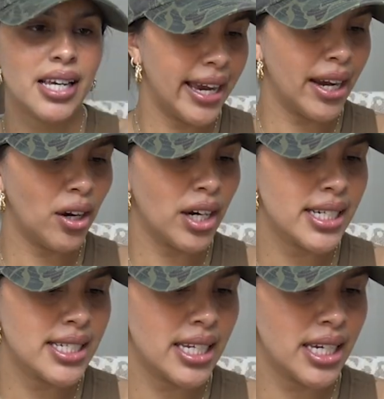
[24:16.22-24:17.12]

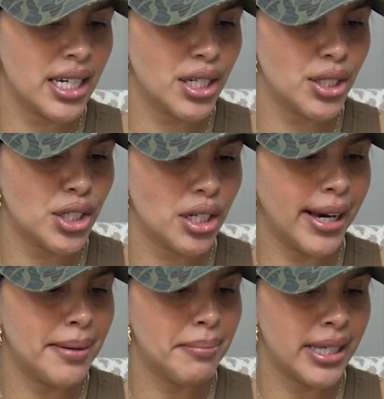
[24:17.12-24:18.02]
Heritage
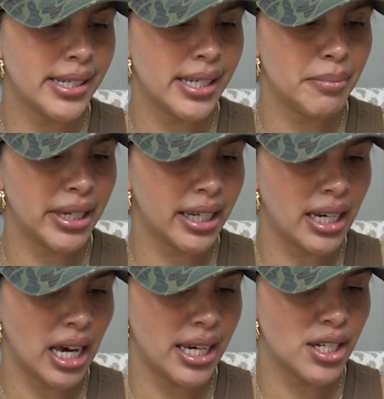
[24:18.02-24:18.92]
by Mindy
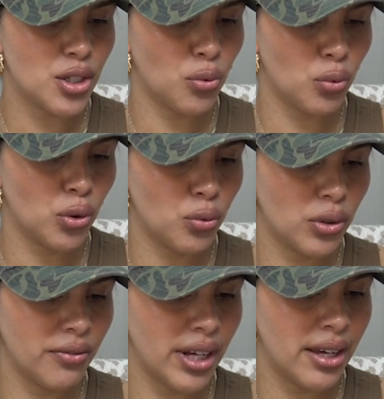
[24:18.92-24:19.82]
McKnight Root
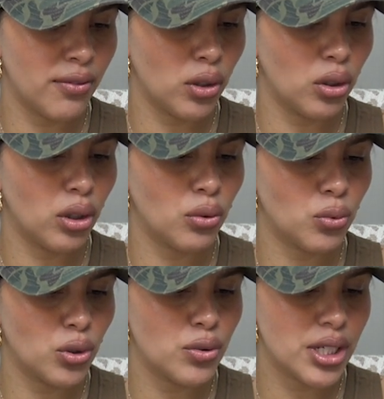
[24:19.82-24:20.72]
Revival
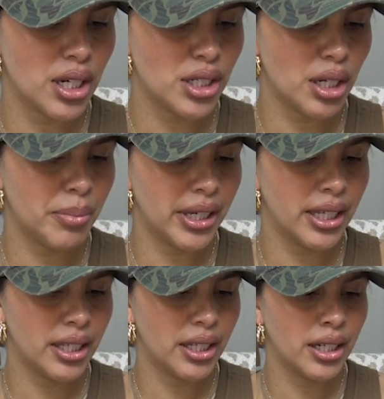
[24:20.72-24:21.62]
Root Touch-Up
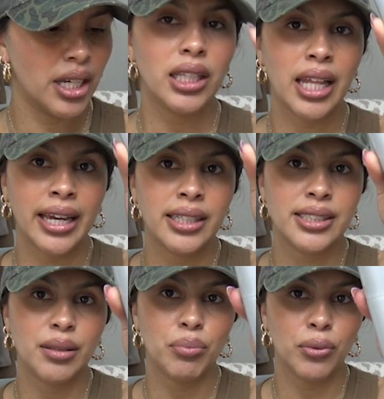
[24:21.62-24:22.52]
in
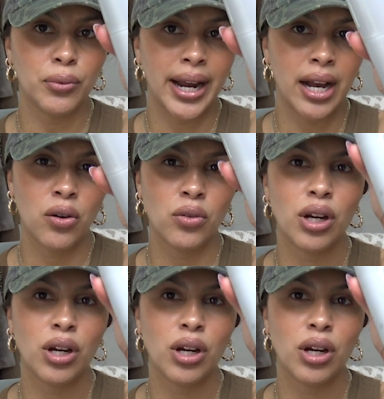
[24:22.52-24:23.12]
Light Brown.